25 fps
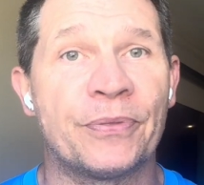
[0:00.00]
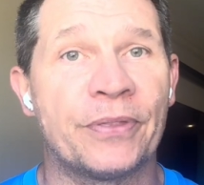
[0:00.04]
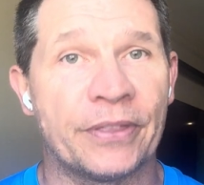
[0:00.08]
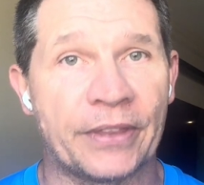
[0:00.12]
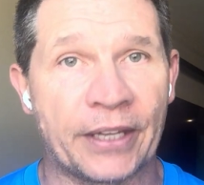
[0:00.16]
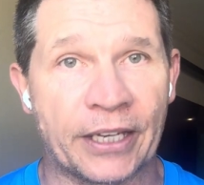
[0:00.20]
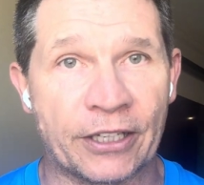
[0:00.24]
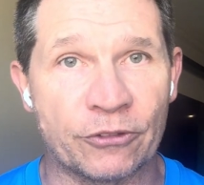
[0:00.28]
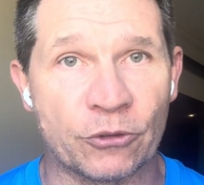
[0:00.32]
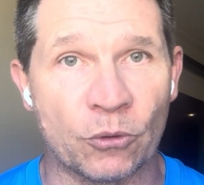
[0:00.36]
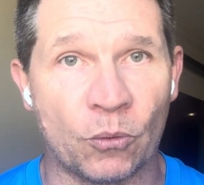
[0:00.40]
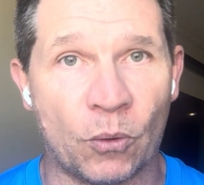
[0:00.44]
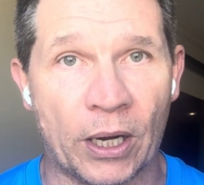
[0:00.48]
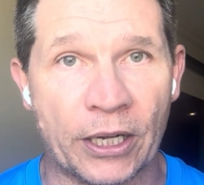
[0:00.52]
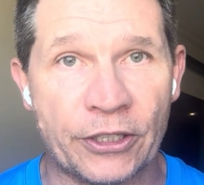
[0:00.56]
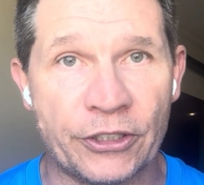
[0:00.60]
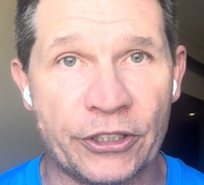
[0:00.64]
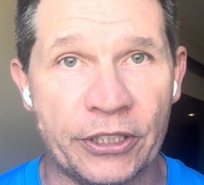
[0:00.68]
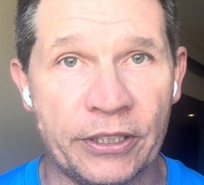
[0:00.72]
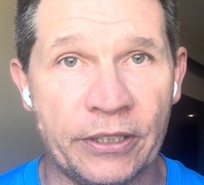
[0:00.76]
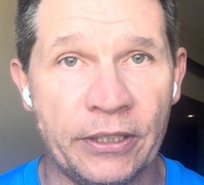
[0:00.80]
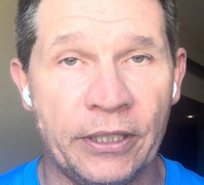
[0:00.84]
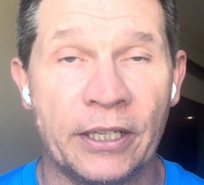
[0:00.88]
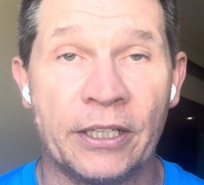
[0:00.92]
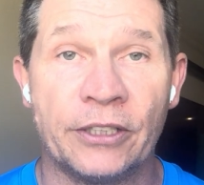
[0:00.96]
Thanks for
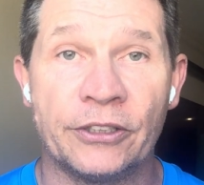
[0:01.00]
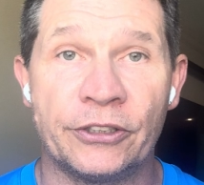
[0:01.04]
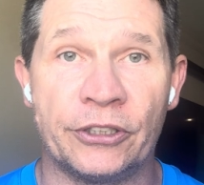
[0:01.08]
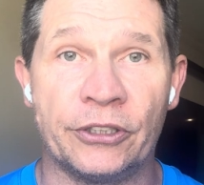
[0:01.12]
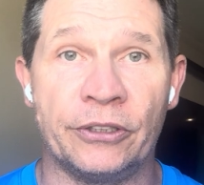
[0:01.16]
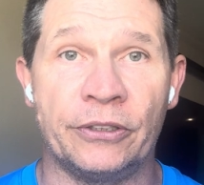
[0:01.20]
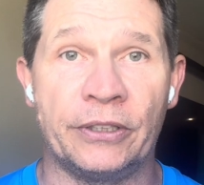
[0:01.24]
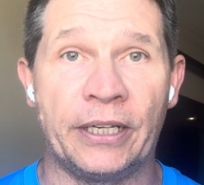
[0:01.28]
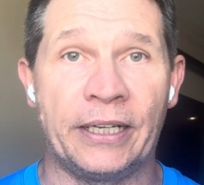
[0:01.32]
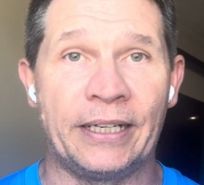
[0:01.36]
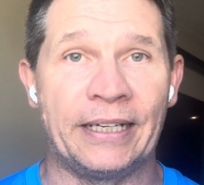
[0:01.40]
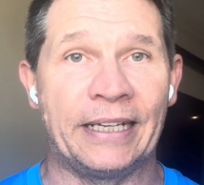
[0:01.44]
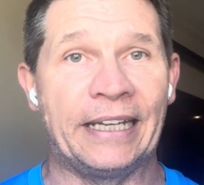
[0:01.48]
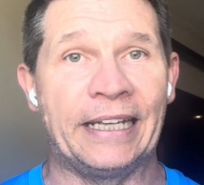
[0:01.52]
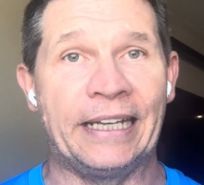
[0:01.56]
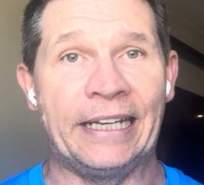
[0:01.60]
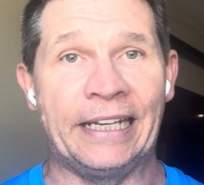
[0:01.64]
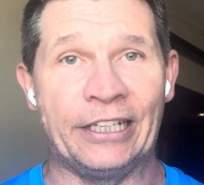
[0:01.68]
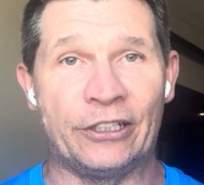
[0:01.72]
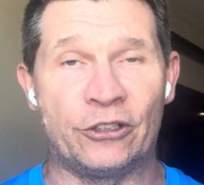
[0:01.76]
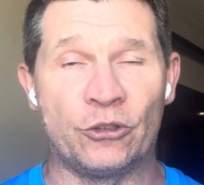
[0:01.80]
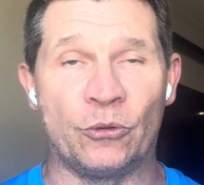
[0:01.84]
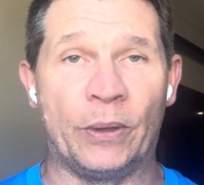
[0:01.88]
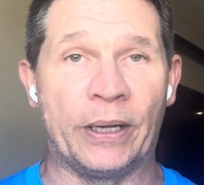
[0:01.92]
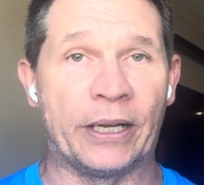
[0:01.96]
watching. Tune in
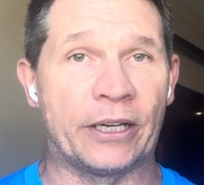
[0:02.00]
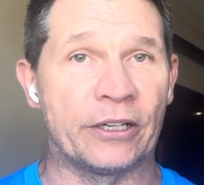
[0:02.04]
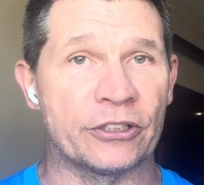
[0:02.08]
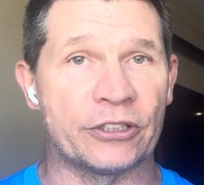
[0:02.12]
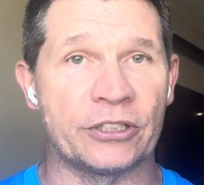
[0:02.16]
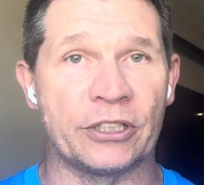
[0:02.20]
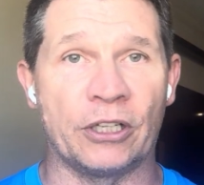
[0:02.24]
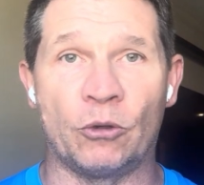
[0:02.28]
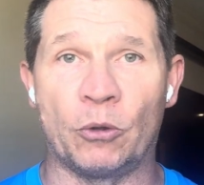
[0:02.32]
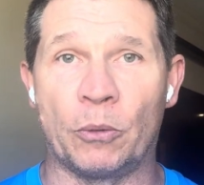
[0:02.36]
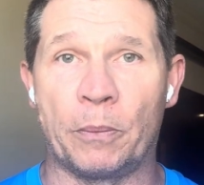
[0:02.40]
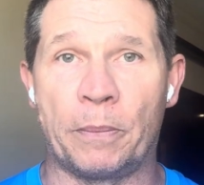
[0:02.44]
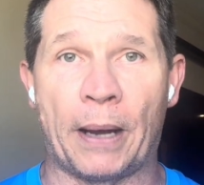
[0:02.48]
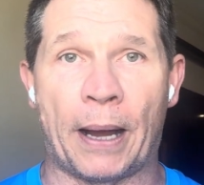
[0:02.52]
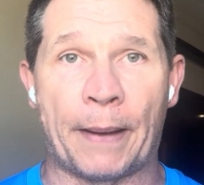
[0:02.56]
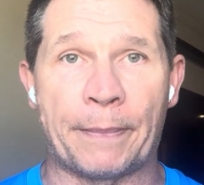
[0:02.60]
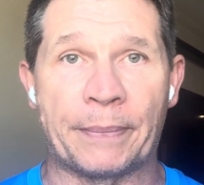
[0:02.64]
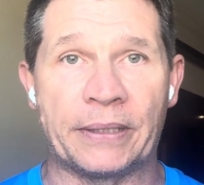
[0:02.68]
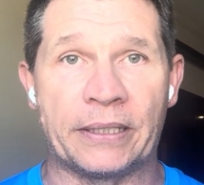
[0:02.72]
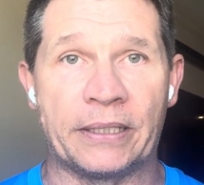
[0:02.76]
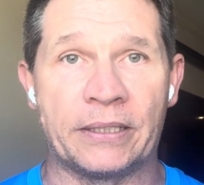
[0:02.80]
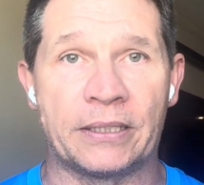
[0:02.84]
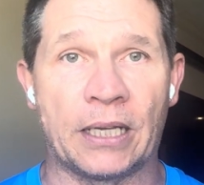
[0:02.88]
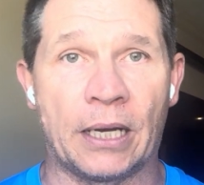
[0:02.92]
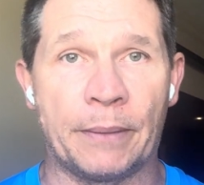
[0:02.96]
each week or so. We'll popping
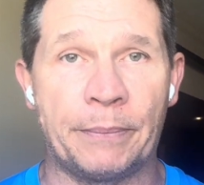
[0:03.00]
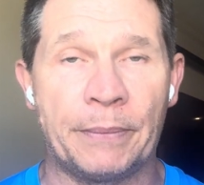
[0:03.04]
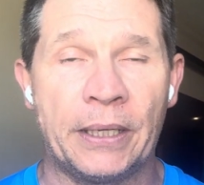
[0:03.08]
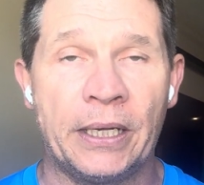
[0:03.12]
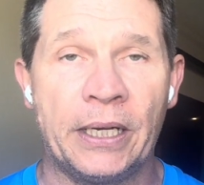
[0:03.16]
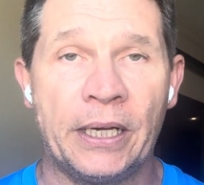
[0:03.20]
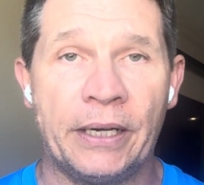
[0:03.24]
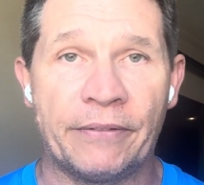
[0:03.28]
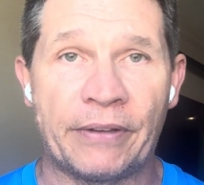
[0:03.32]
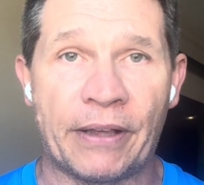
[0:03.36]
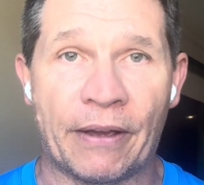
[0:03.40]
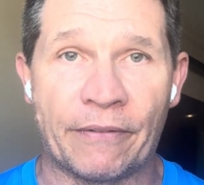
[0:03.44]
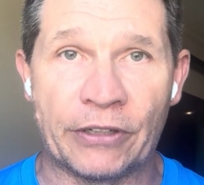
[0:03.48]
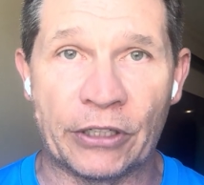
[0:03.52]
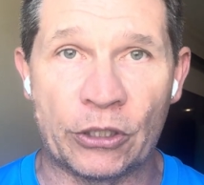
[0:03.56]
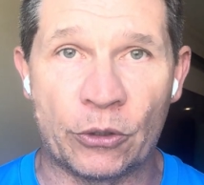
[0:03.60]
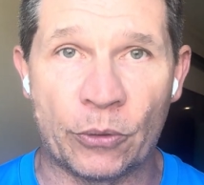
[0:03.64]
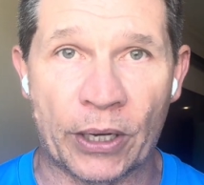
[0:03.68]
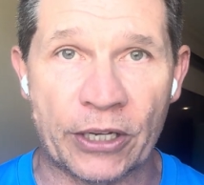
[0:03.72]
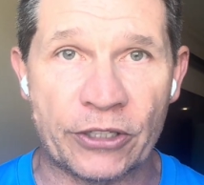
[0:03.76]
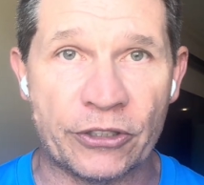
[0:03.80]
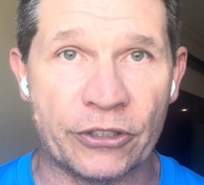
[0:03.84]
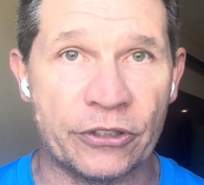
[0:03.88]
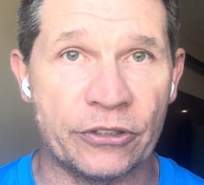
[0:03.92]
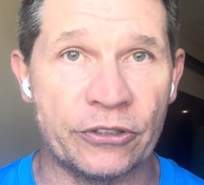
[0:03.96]
these up. If you have any
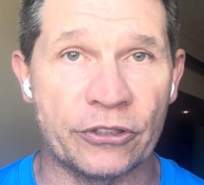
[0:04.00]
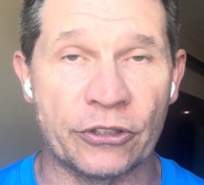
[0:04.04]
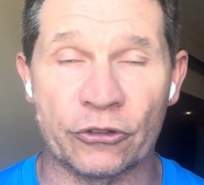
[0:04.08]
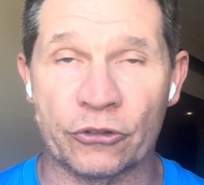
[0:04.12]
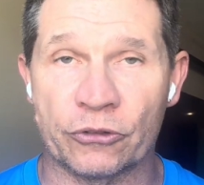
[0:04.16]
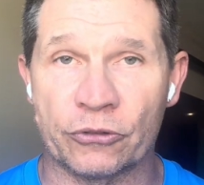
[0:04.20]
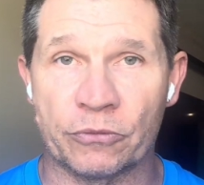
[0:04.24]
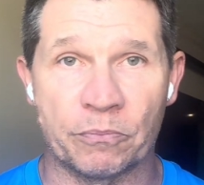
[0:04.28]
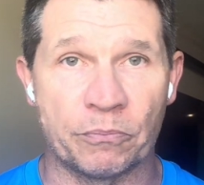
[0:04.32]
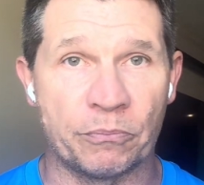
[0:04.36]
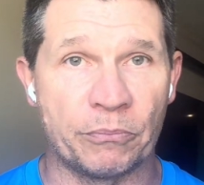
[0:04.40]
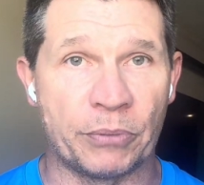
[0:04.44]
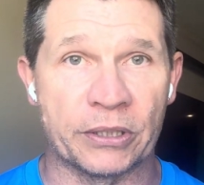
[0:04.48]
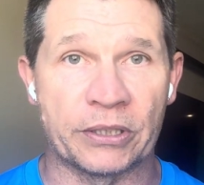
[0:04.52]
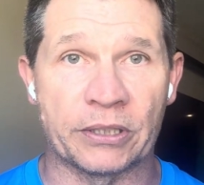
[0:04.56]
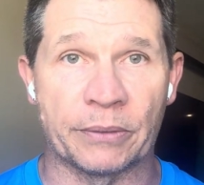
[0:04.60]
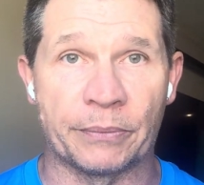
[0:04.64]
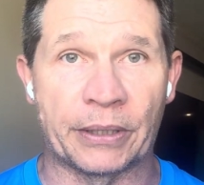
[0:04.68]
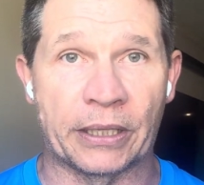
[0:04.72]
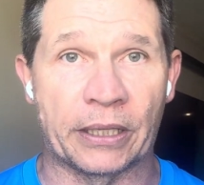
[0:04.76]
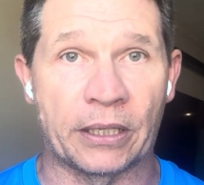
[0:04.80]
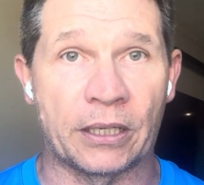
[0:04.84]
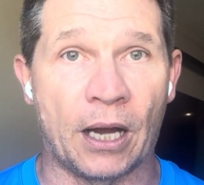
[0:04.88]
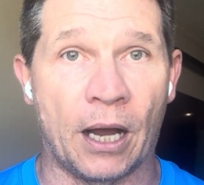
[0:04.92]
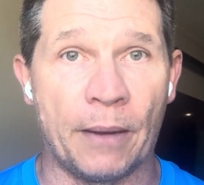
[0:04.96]
questions, just put
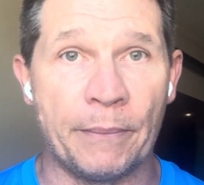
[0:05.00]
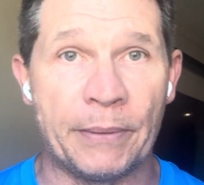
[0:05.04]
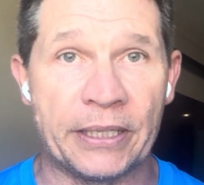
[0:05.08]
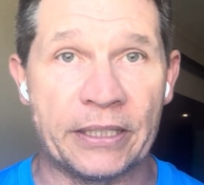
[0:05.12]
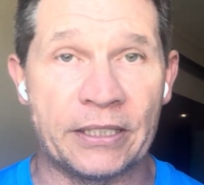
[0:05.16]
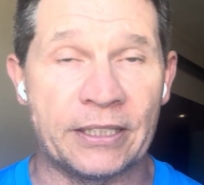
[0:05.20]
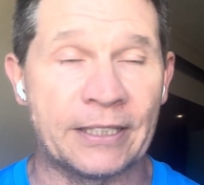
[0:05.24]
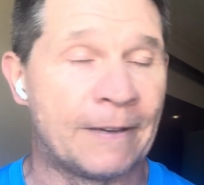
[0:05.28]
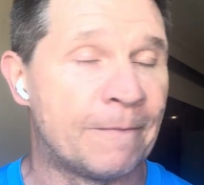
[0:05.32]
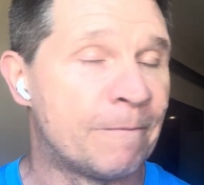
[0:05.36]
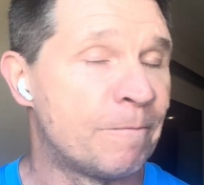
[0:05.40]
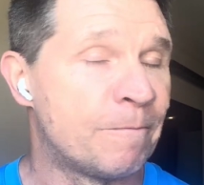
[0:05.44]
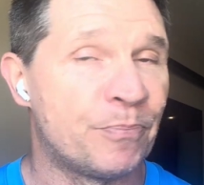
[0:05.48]
something in the comments.